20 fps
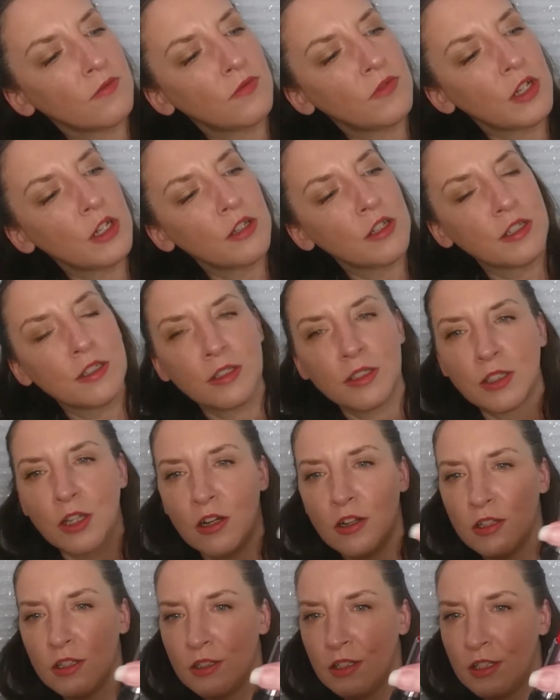villains
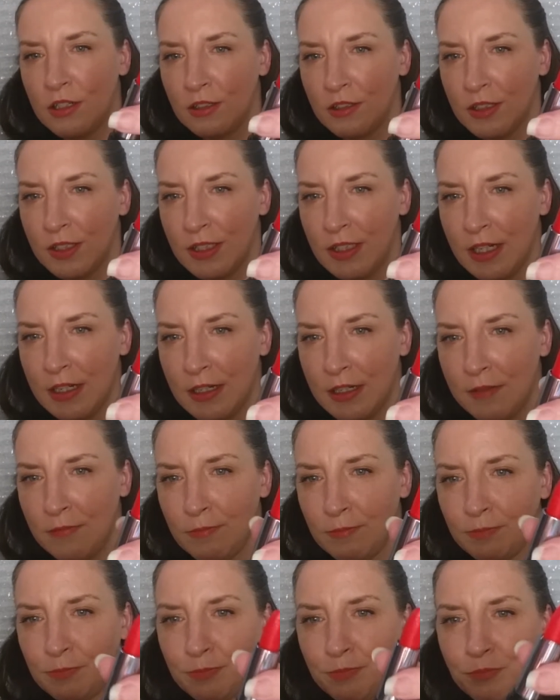all along the side.
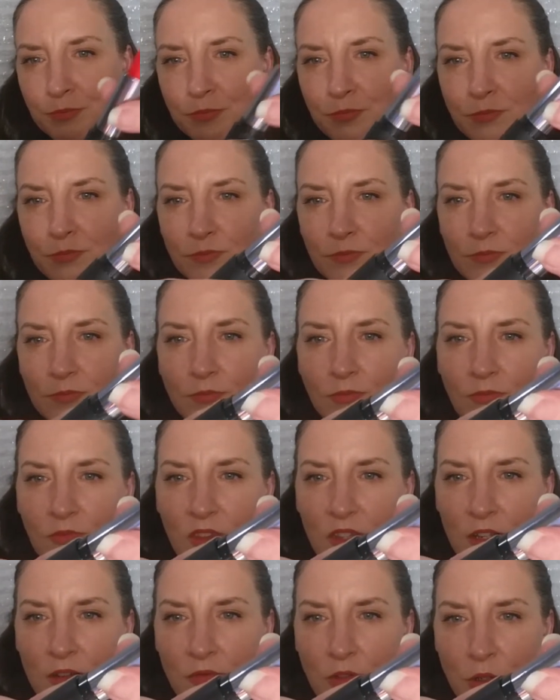
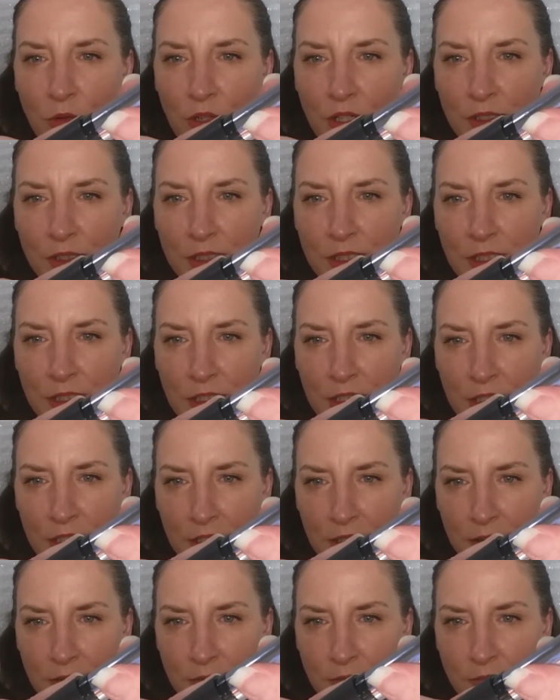If you can see
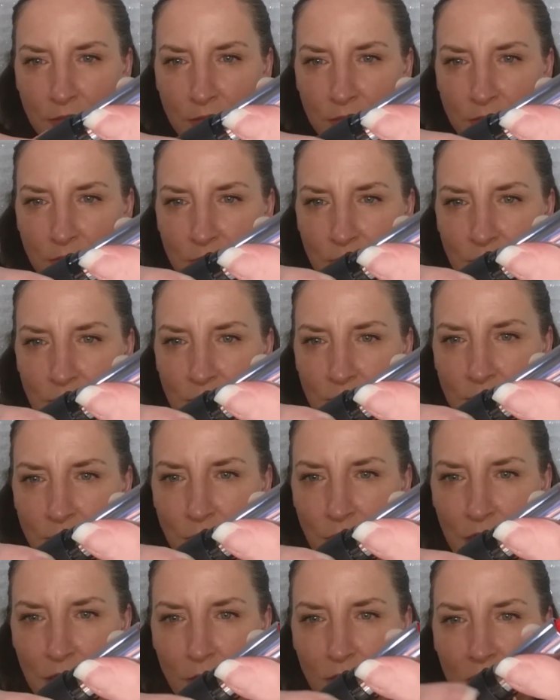it,
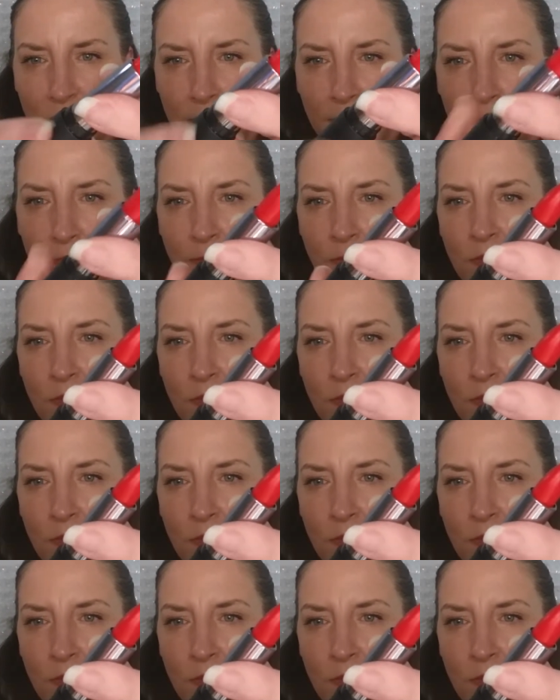maybe.